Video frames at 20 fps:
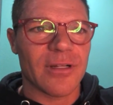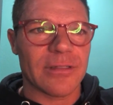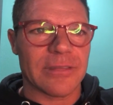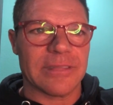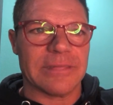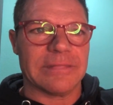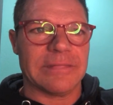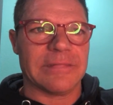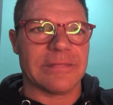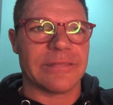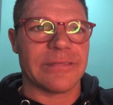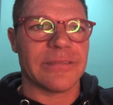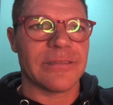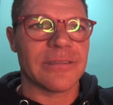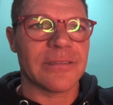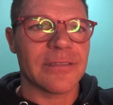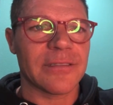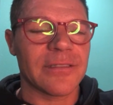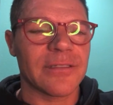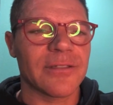Oof,
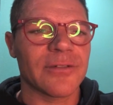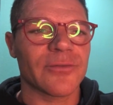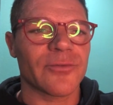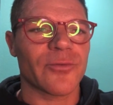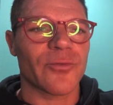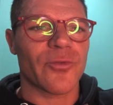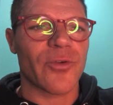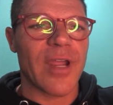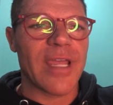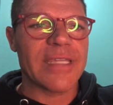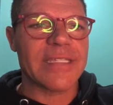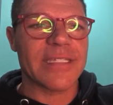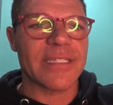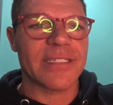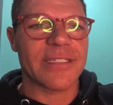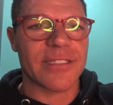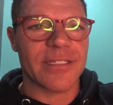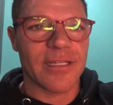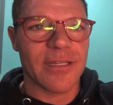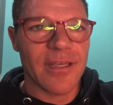
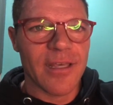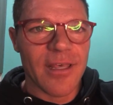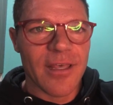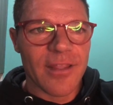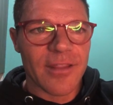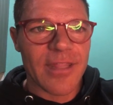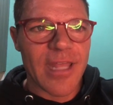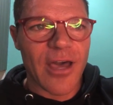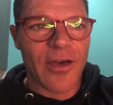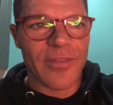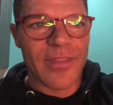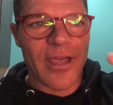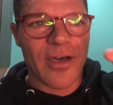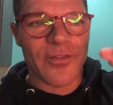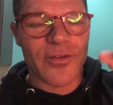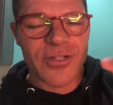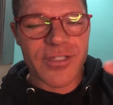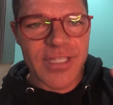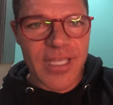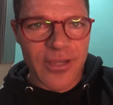racist. Now they're
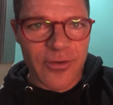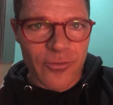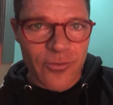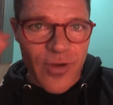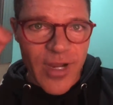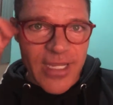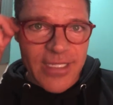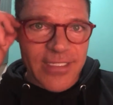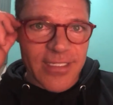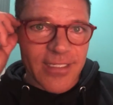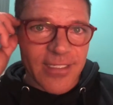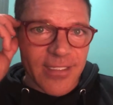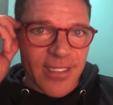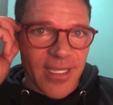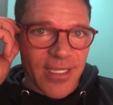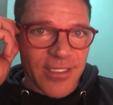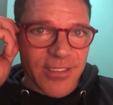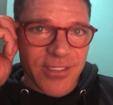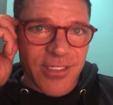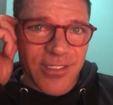saying racist
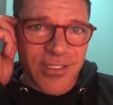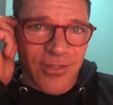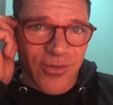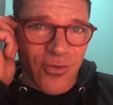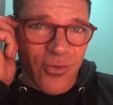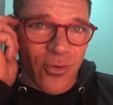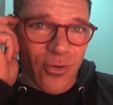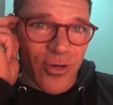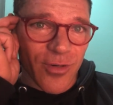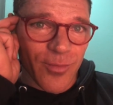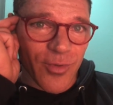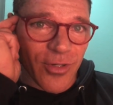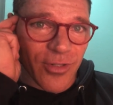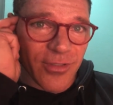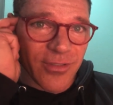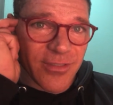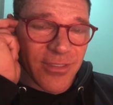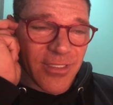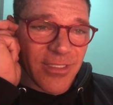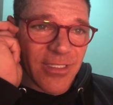things. Just horrible.
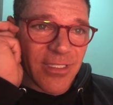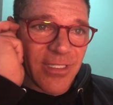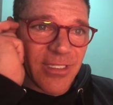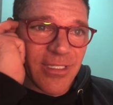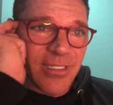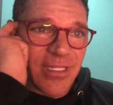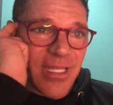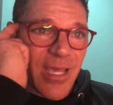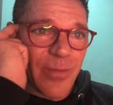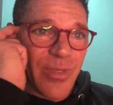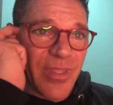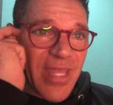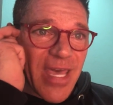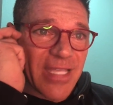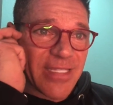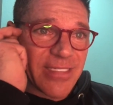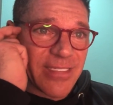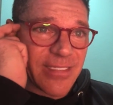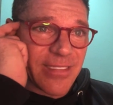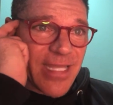I mean,
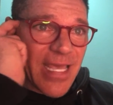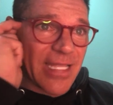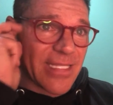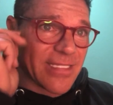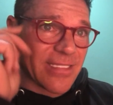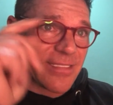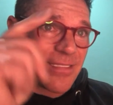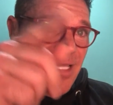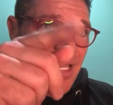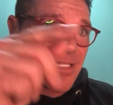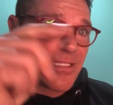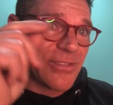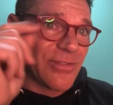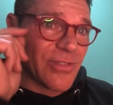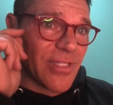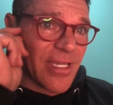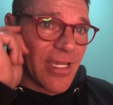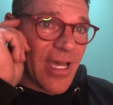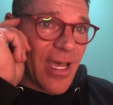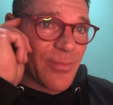that's who the
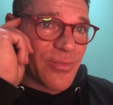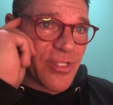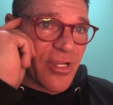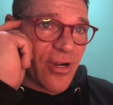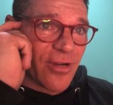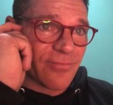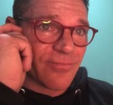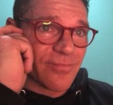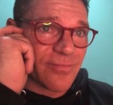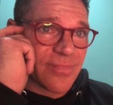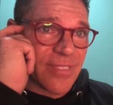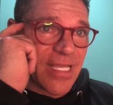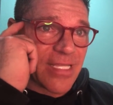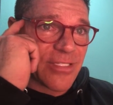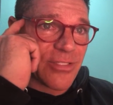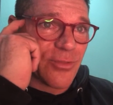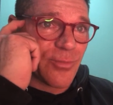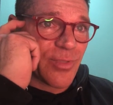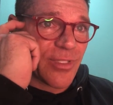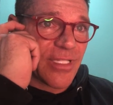cops are. That's who
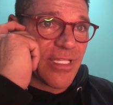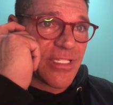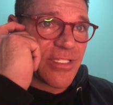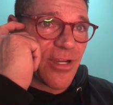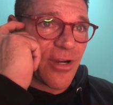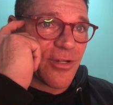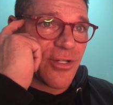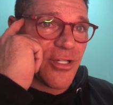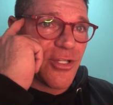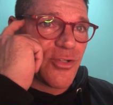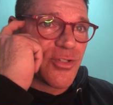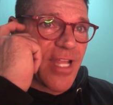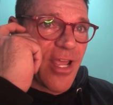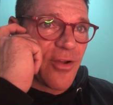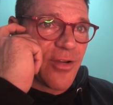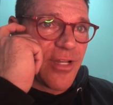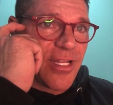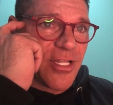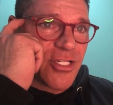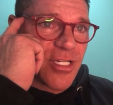police are. News Now
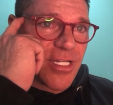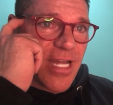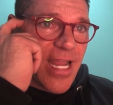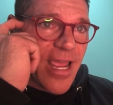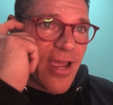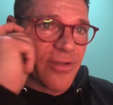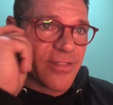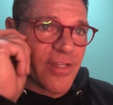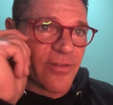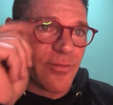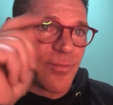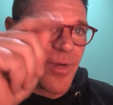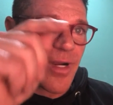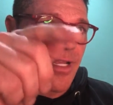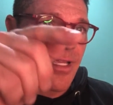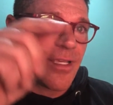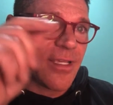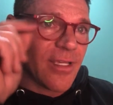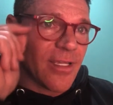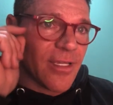Ninja in the house, everybody.
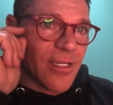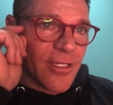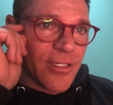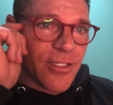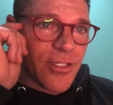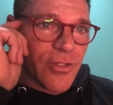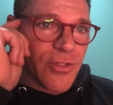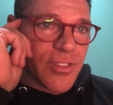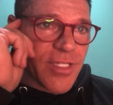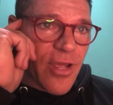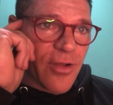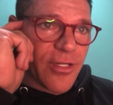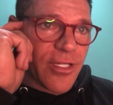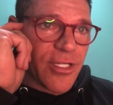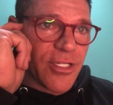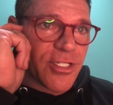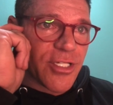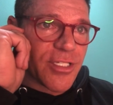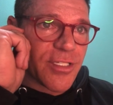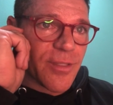News Now
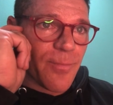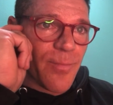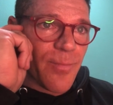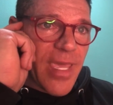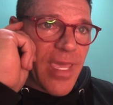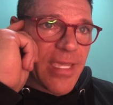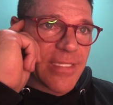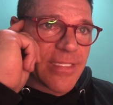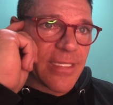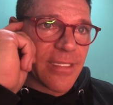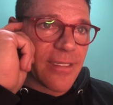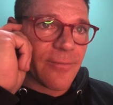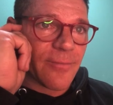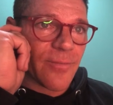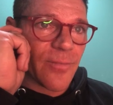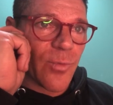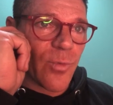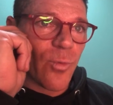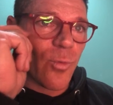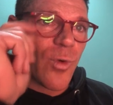Ninja is amazing.
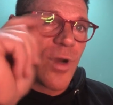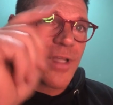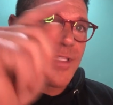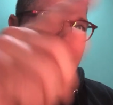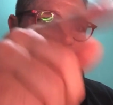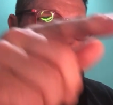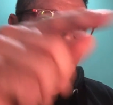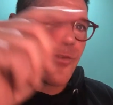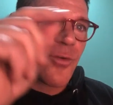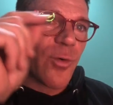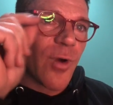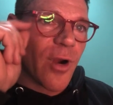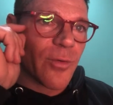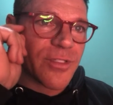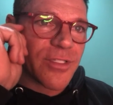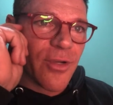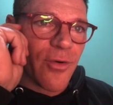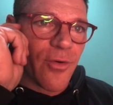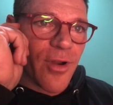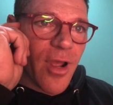What's Avaware? What's
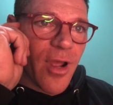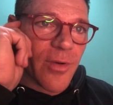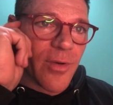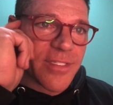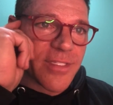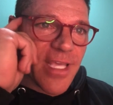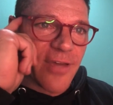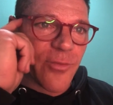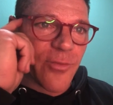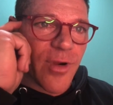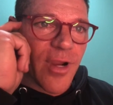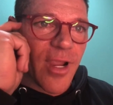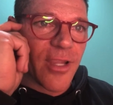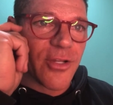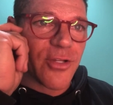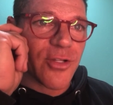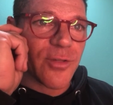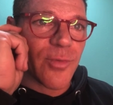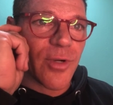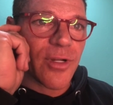going on? What's Avaware? How you
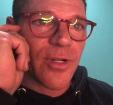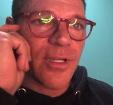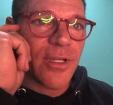doing, bud?